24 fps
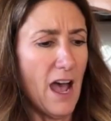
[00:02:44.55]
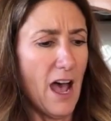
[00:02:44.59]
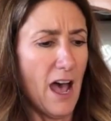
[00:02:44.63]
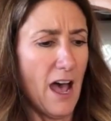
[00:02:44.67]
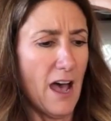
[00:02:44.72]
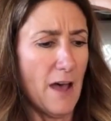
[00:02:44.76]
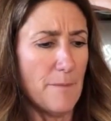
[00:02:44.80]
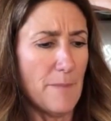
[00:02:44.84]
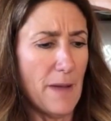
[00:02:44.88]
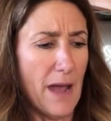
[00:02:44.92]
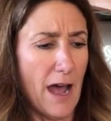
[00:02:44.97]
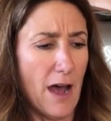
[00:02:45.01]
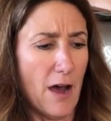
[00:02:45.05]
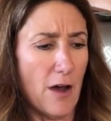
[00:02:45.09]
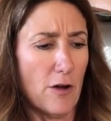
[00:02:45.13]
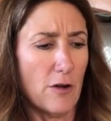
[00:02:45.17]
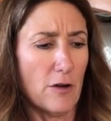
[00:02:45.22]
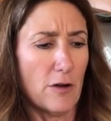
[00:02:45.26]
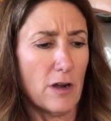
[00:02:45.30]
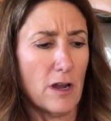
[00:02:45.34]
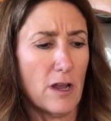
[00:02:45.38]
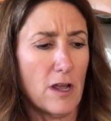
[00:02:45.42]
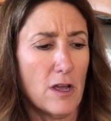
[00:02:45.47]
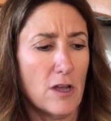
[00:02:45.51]

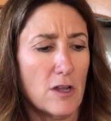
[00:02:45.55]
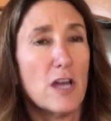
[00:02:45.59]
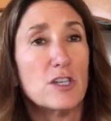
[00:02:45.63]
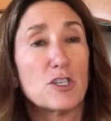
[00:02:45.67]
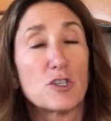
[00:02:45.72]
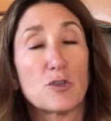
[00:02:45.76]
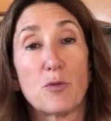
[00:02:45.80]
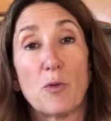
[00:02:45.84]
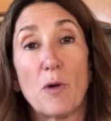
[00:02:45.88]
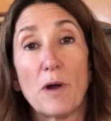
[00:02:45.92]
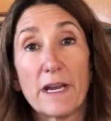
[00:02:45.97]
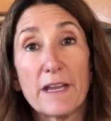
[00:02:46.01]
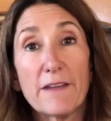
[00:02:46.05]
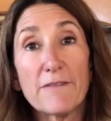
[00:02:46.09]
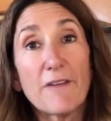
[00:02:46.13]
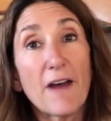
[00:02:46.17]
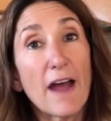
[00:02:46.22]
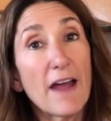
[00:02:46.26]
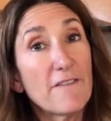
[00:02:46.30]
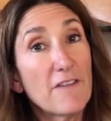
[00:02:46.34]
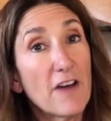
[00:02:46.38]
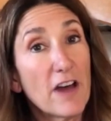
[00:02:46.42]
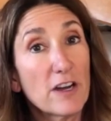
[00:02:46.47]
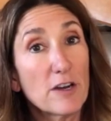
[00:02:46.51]
about
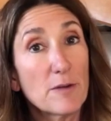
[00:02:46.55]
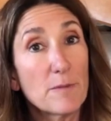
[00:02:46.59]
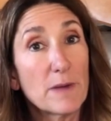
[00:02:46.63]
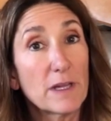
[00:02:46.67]
2,500